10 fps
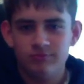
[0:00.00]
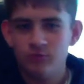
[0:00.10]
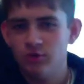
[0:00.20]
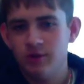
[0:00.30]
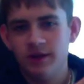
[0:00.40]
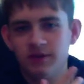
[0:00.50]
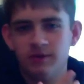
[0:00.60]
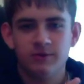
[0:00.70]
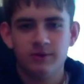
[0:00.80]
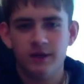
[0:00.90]
do nothing
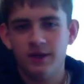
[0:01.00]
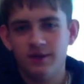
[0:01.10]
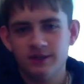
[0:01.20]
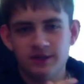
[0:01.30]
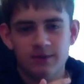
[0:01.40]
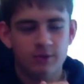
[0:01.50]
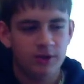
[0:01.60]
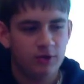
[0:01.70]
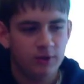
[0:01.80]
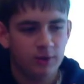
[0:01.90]
with right now because I want
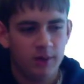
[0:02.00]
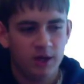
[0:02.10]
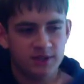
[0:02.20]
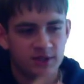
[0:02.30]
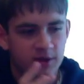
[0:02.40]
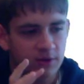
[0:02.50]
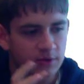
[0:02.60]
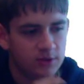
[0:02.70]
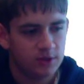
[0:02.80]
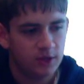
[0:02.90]
to do an unboxing of
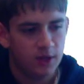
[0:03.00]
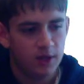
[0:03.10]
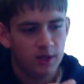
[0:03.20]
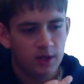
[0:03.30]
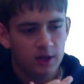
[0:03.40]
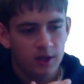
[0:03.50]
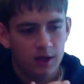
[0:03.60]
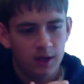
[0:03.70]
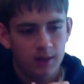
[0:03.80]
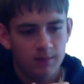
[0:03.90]
those.
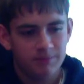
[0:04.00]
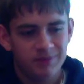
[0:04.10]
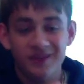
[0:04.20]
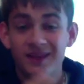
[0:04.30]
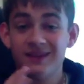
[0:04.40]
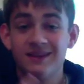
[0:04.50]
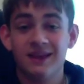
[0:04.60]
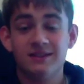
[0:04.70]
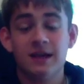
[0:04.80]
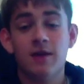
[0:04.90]
But thanks,
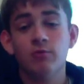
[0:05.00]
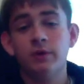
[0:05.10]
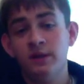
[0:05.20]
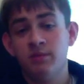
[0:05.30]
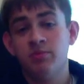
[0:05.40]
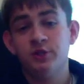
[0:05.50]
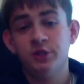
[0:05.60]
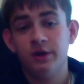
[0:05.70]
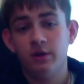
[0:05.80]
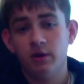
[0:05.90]
guys. I really
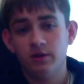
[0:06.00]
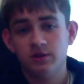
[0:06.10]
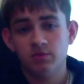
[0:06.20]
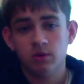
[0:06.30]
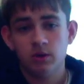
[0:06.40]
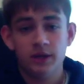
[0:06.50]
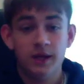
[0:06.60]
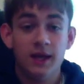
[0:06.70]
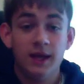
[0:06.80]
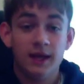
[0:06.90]
appreciate all the support,
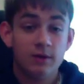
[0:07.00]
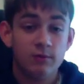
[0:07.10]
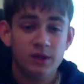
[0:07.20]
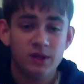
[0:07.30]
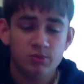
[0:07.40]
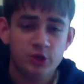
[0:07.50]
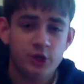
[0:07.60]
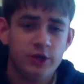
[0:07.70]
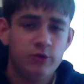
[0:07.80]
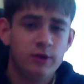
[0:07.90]
and I really
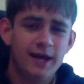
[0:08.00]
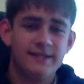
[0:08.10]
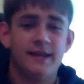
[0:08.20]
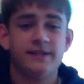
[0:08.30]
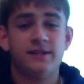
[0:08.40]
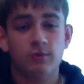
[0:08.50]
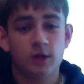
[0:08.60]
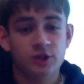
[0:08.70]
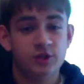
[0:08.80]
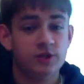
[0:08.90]
appreciate you guys asking
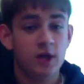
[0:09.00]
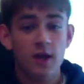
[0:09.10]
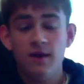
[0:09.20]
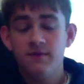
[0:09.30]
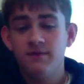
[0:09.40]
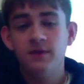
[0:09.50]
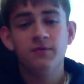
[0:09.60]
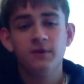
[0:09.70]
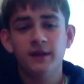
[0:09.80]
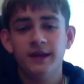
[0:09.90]
questions. Feel
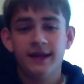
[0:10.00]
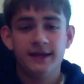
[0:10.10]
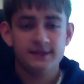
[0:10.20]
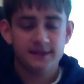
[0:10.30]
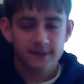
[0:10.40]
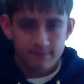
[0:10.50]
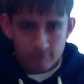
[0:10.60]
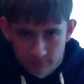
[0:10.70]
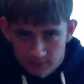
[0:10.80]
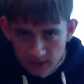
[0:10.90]
free to ask
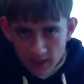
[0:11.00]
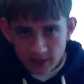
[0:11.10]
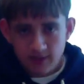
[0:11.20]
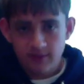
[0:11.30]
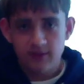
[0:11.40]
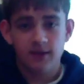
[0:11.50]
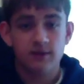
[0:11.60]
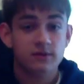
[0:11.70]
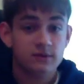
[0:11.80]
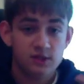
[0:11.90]
anything.
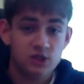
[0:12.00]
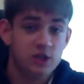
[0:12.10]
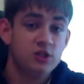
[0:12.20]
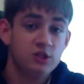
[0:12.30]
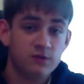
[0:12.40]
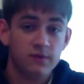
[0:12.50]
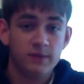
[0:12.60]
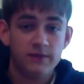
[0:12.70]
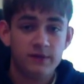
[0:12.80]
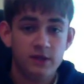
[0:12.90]
Suggestions for
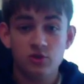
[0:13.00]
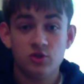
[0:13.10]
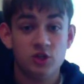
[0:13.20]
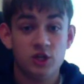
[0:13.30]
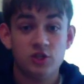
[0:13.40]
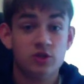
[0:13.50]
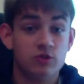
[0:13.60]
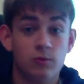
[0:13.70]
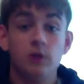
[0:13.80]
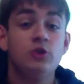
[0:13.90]
my videos, suggestions
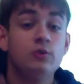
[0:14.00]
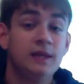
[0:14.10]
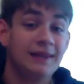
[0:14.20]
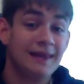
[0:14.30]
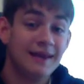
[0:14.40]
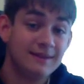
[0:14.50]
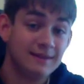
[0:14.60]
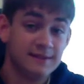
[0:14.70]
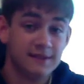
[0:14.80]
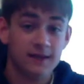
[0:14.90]
of what you would like to
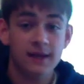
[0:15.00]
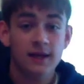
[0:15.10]
see.